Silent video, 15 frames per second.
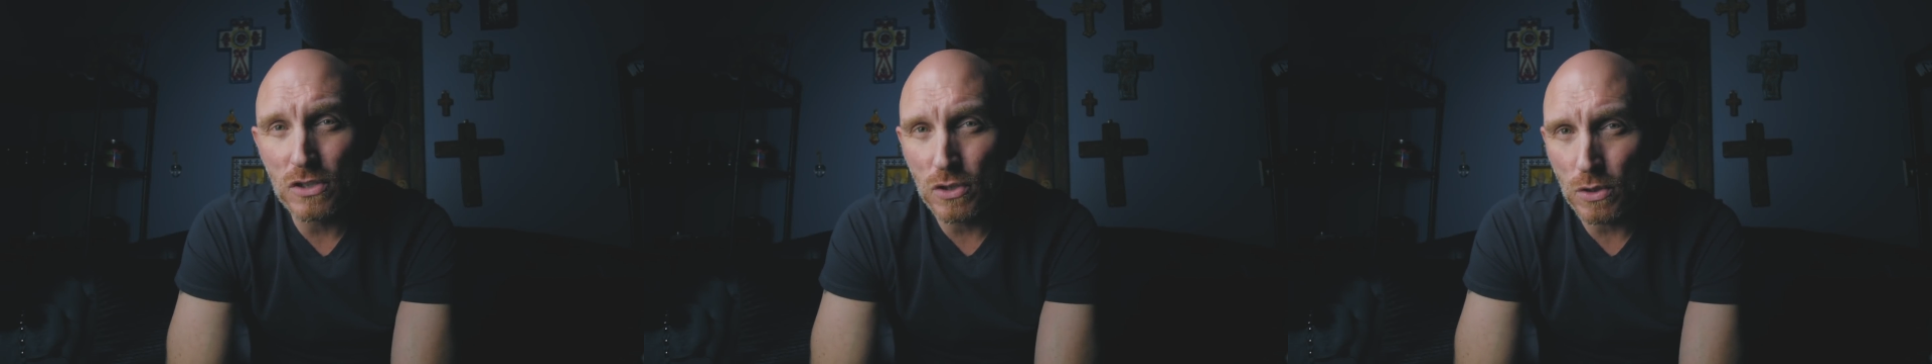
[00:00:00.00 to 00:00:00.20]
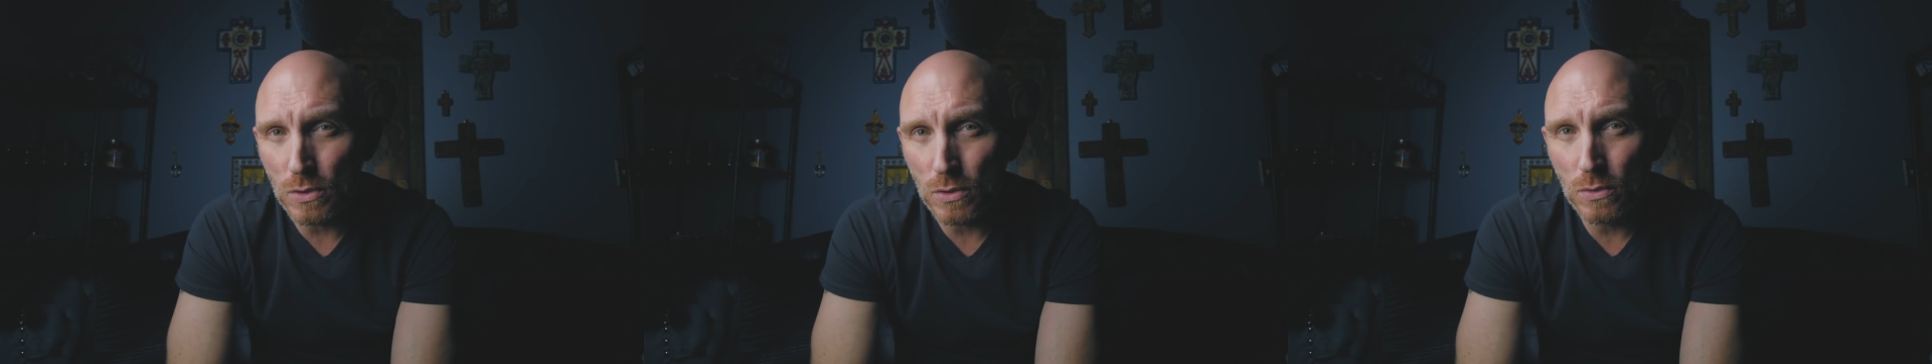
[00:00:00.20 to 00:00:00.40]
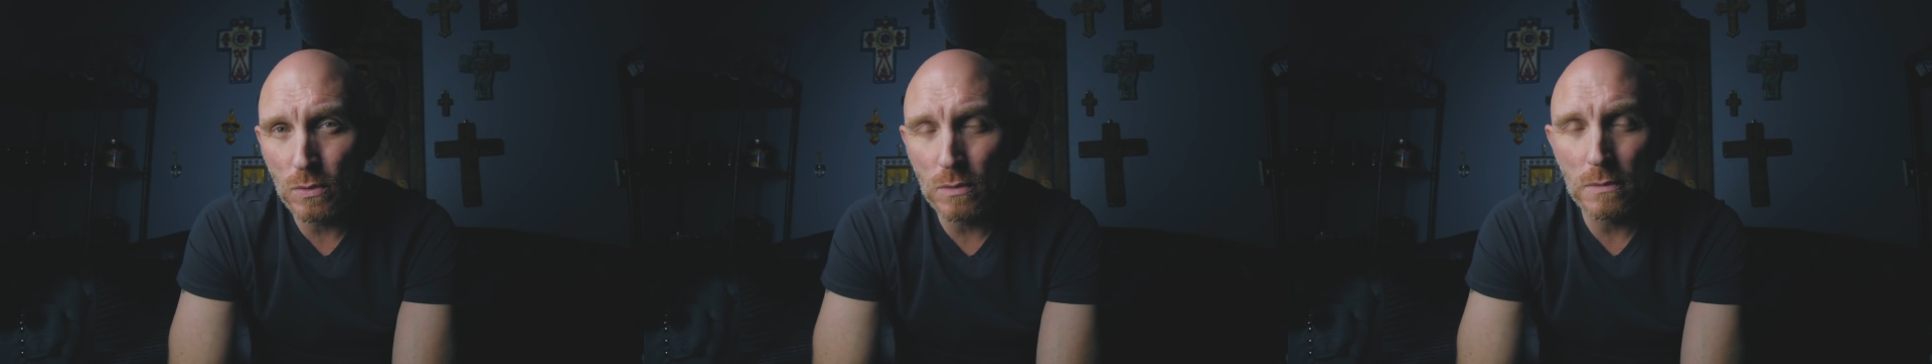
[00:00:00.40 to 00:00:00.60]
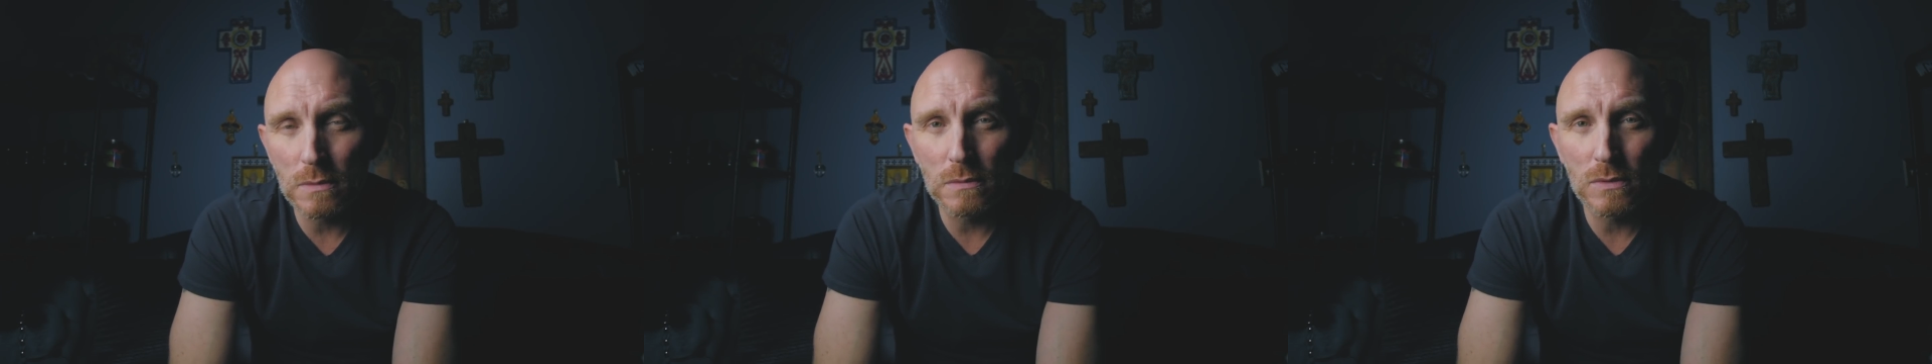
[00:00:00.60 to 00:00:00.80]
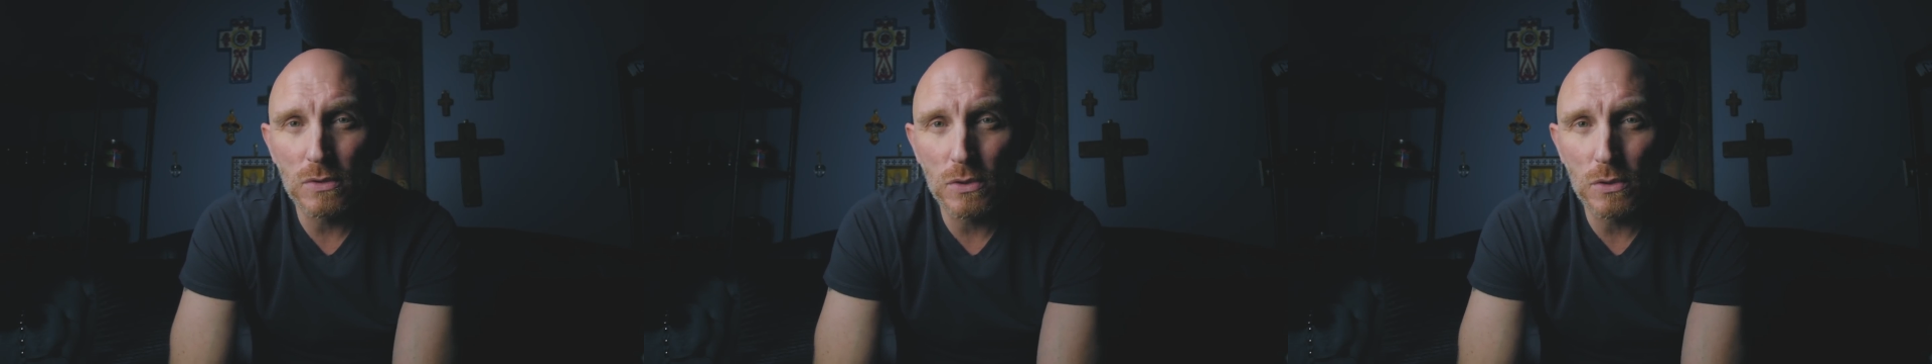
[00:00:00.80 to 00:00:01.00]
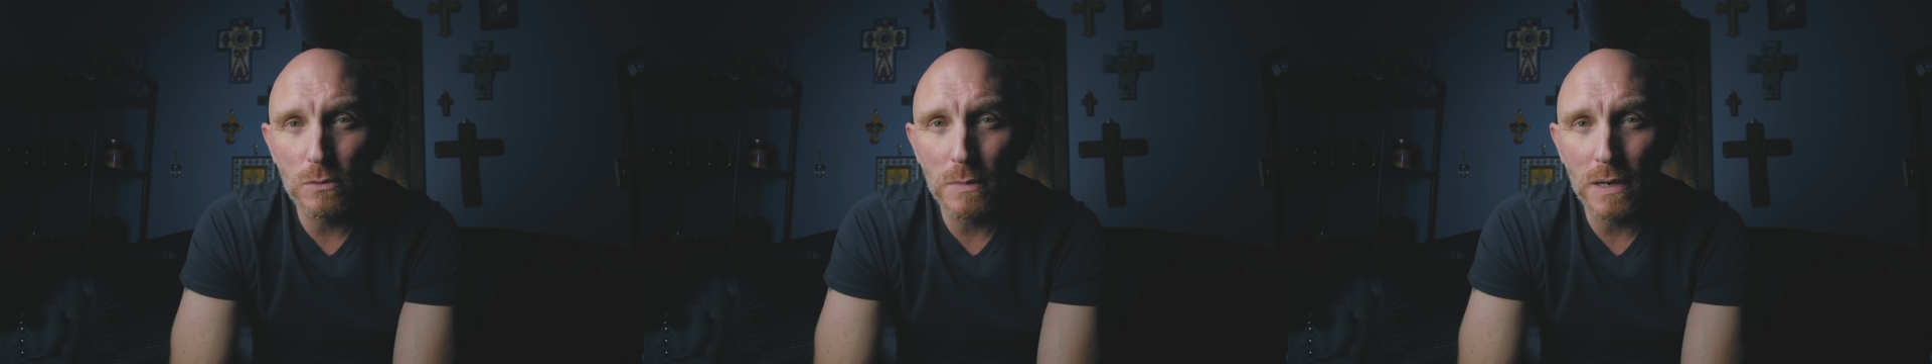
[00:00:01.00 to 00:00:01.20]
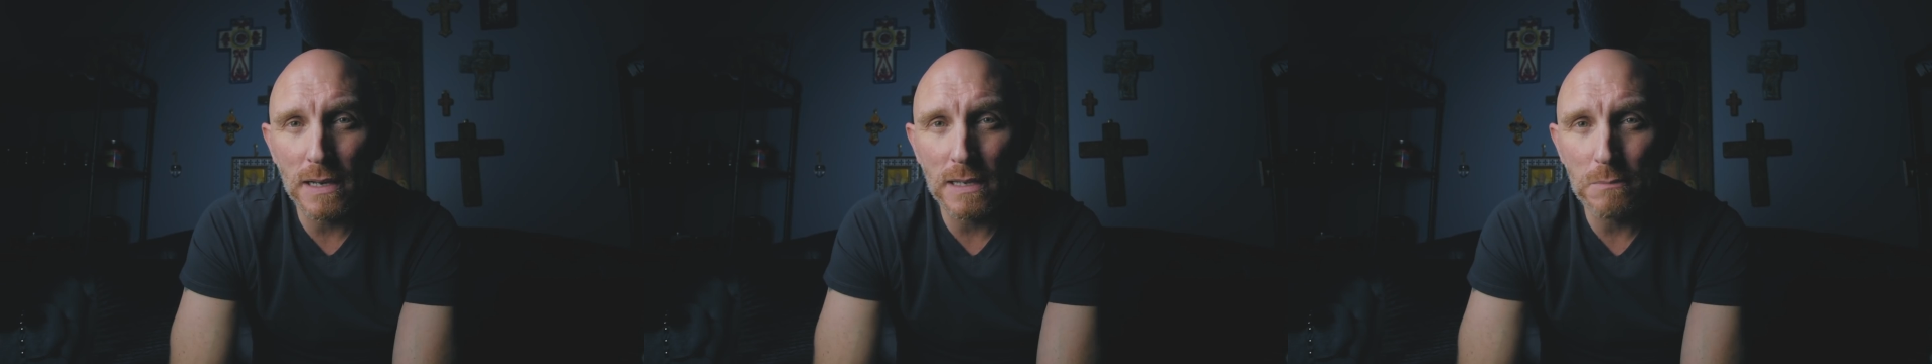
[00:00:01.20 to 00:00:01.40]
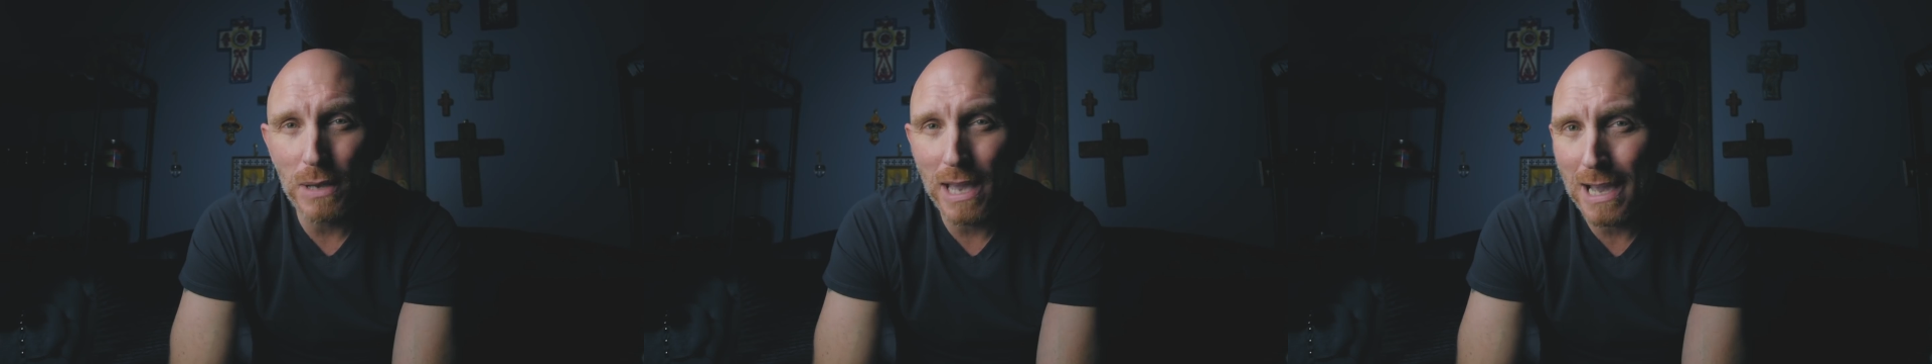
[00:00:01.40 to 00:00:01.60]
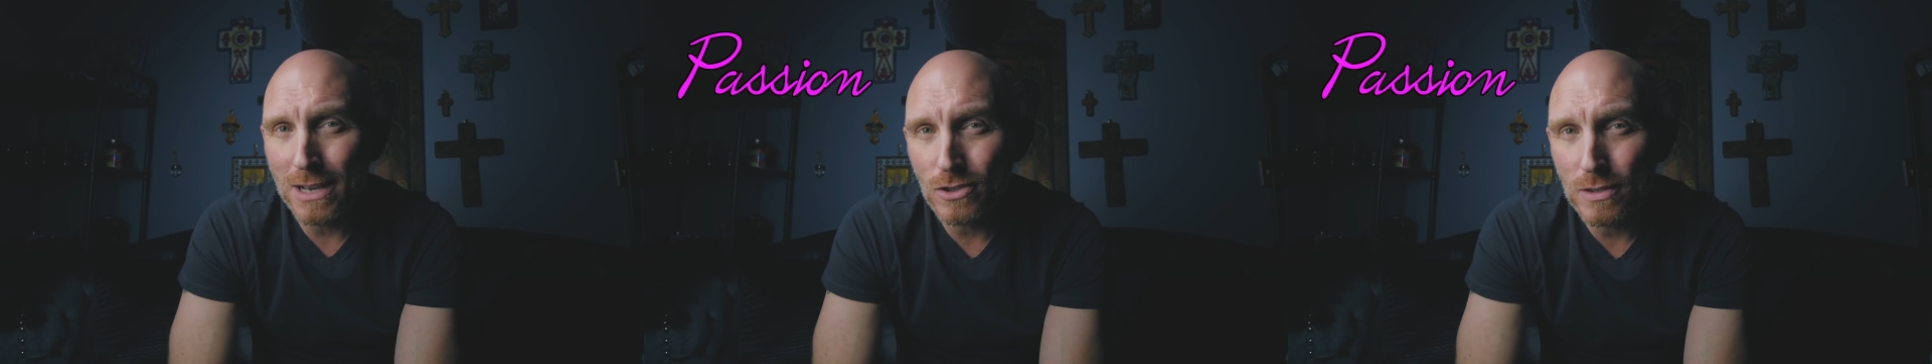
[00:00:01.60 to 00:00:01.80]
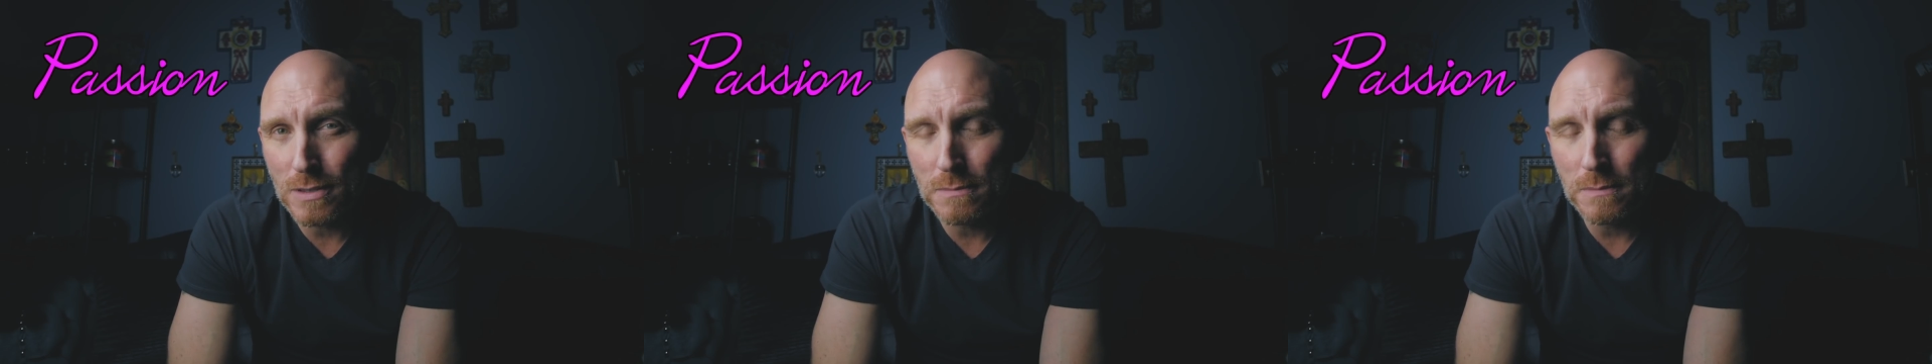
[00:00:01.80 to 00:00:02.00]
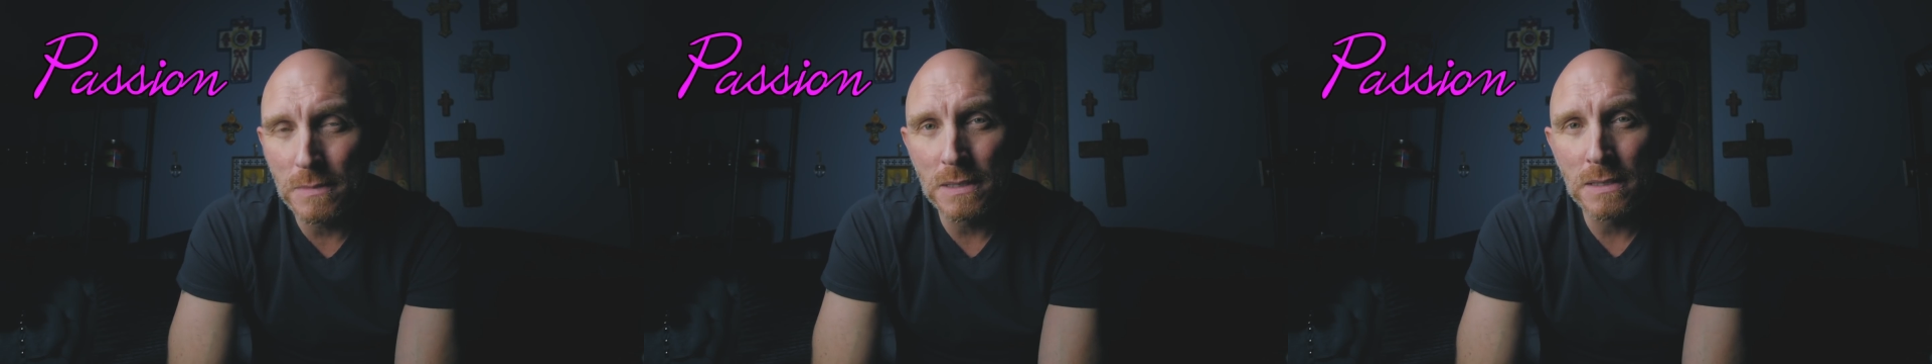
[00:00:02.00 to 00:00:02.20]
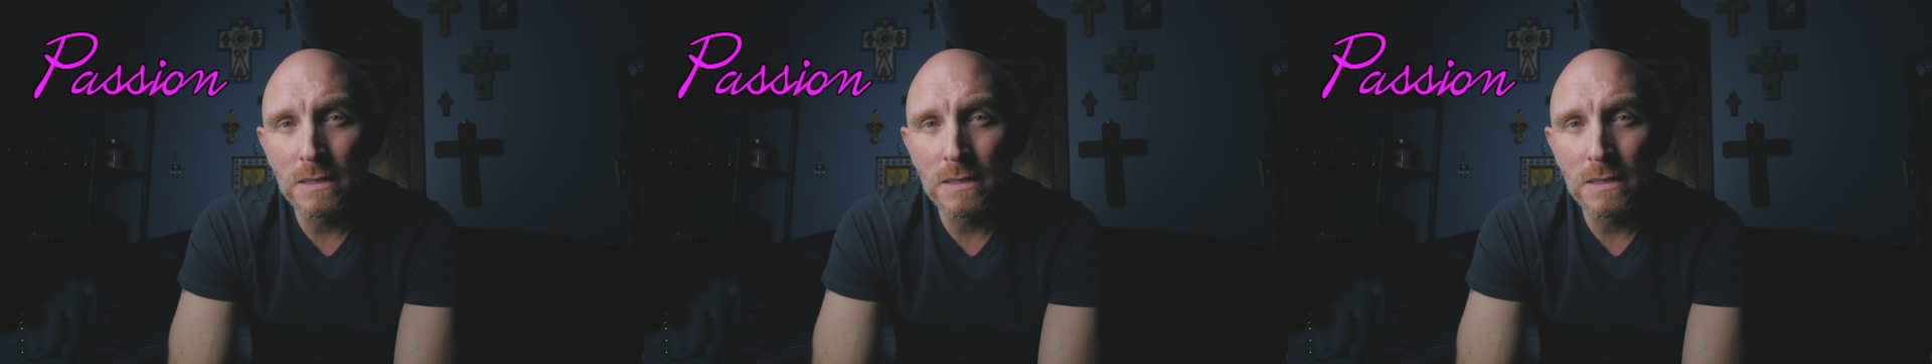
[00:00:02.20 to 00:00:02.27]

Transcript: due to my passion,